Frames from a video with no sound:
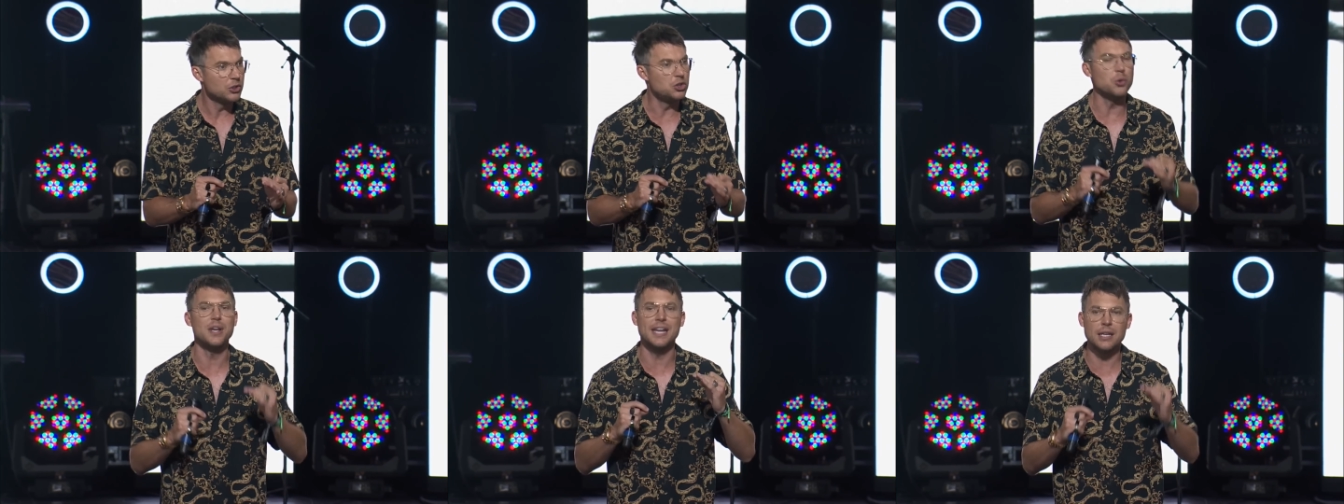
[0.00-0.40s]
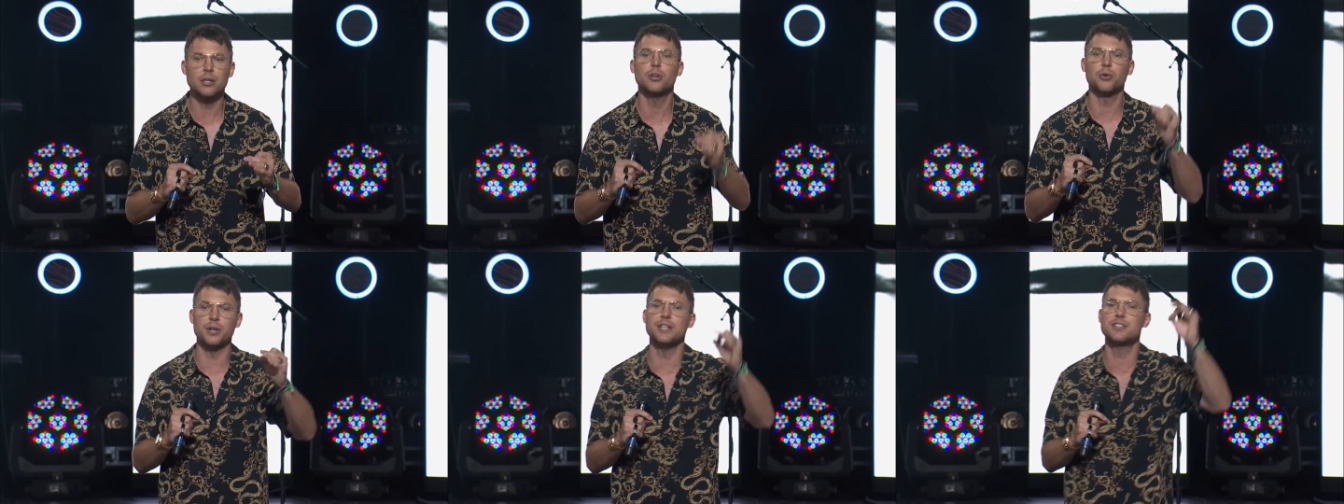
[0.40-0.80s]
to
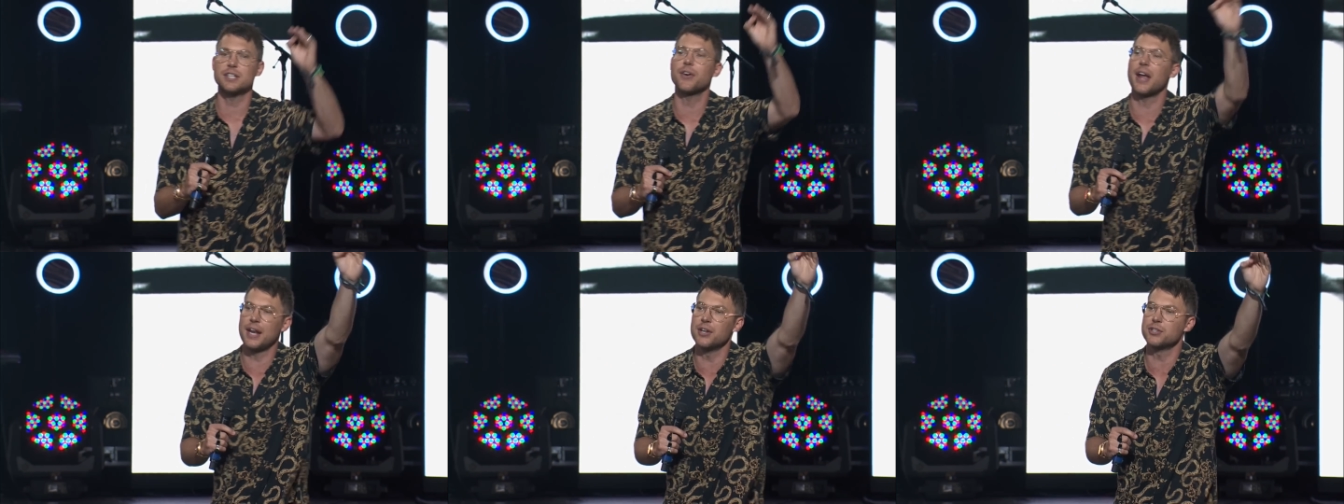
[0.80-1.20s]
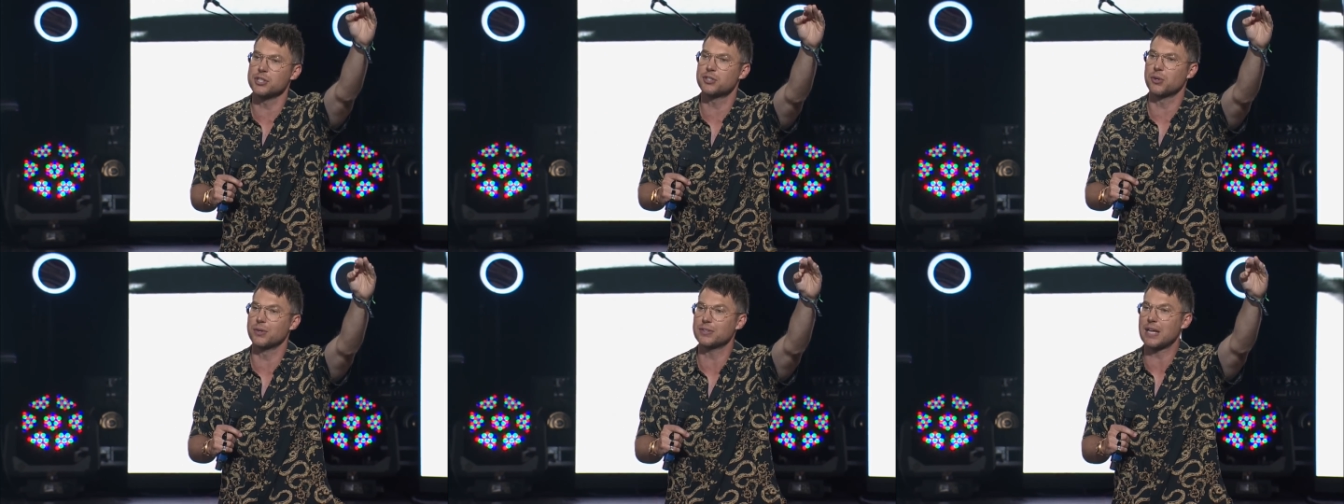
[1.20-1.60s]
increase their
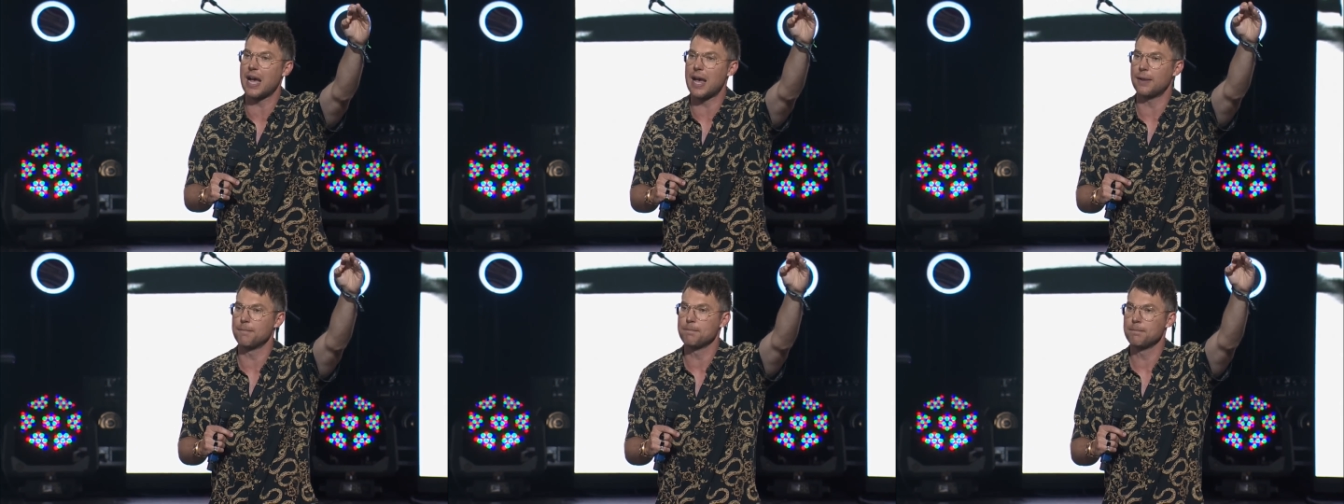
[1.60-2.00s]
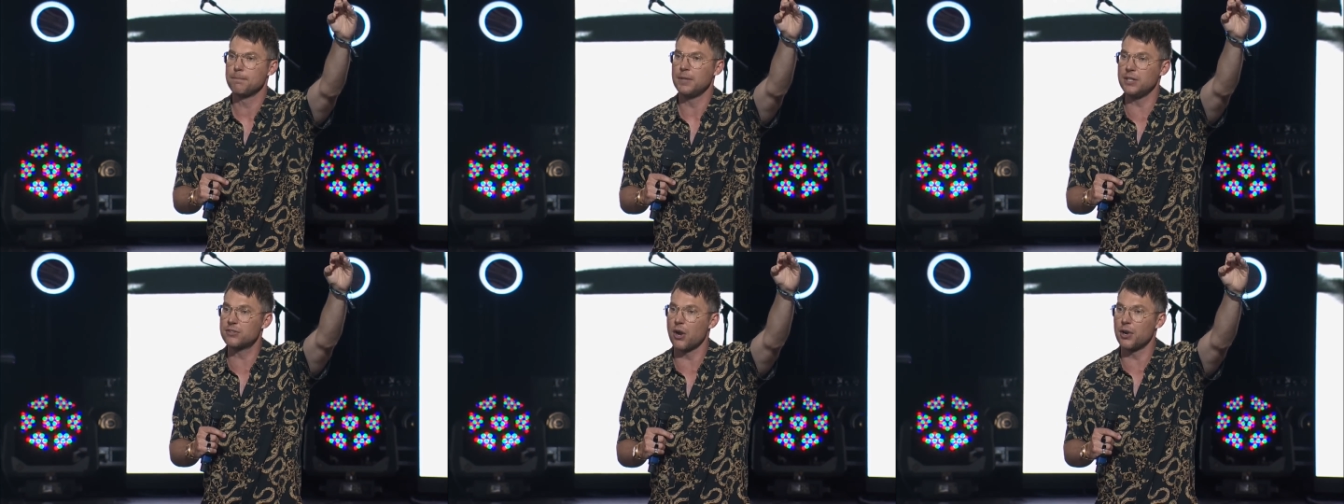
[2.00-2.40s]
energy towards God.
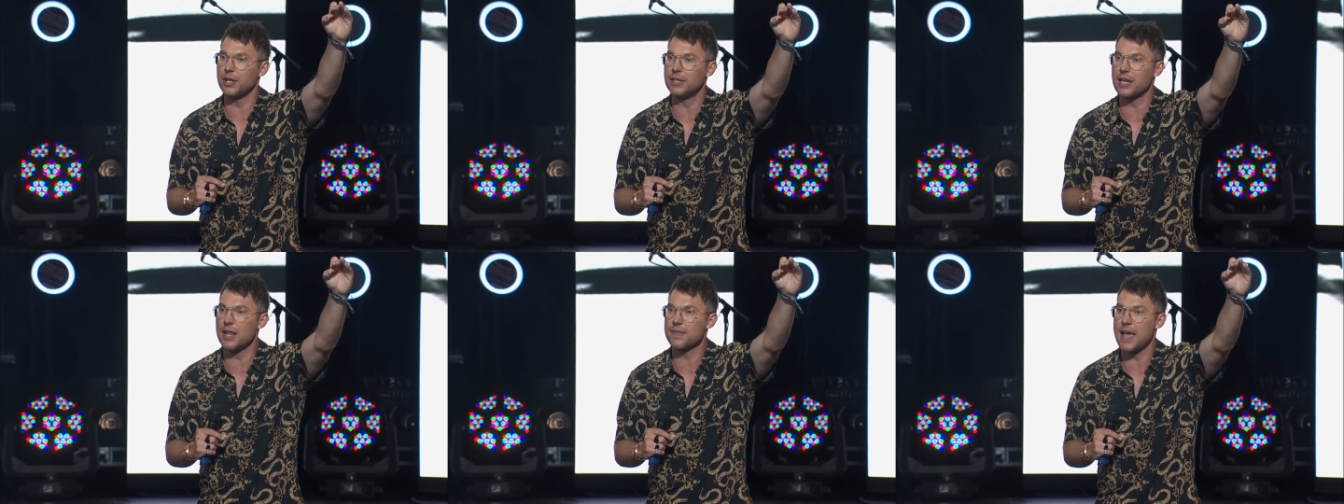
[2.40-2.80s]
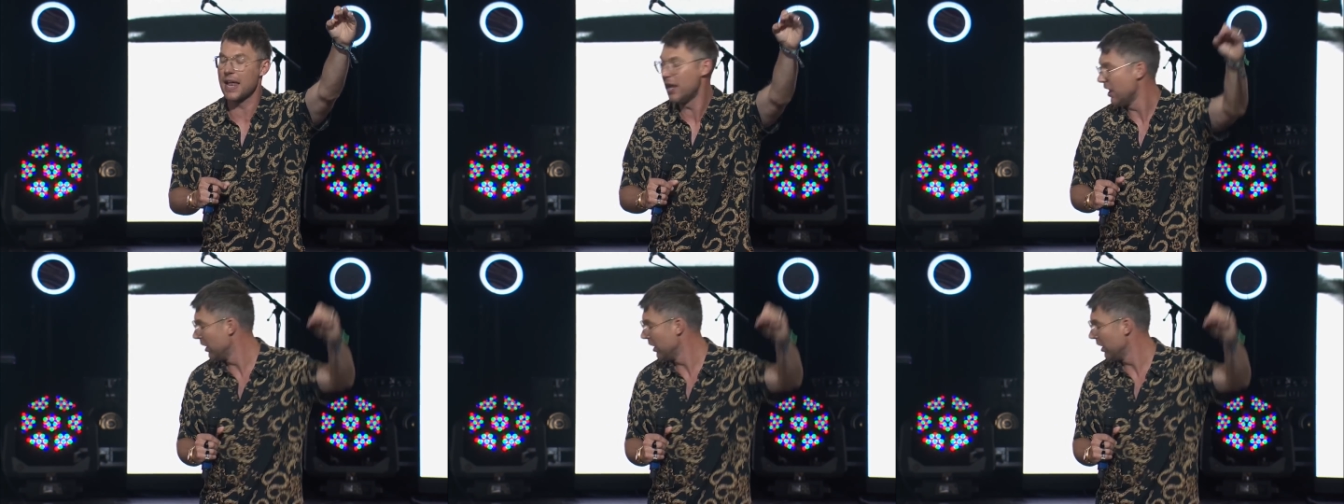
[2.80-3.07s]
He's already done that.